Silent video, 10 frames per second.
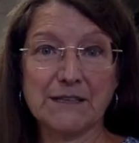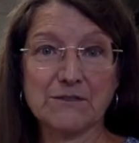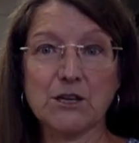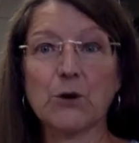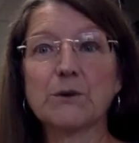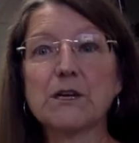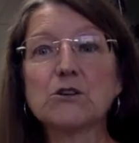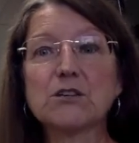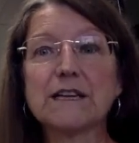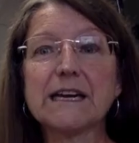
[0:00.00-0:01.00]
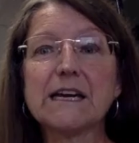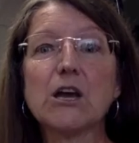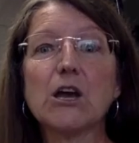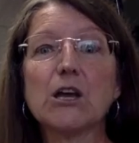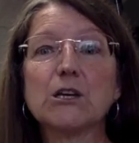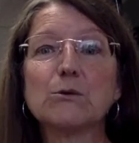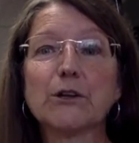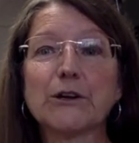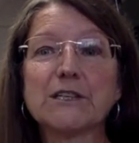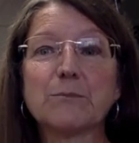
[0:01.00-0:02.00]
So usually you
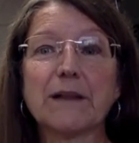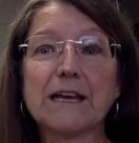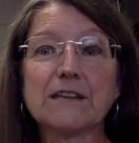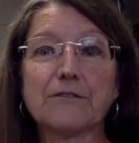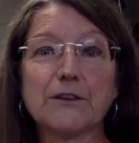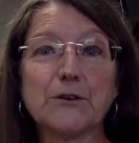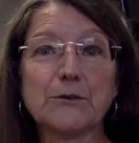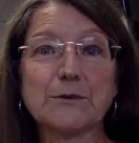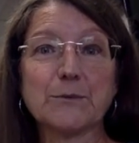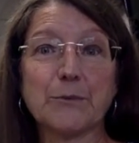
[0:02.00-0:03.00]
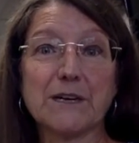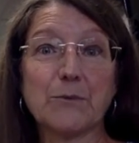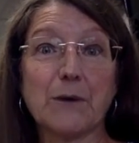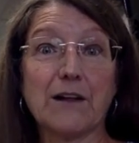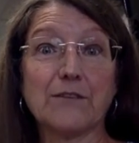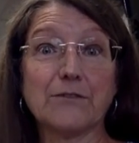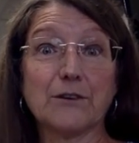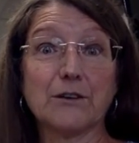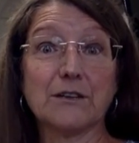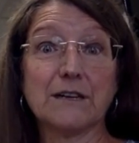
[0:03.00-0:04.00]
learn to play the flute pretty well
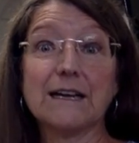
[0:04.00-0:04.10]
for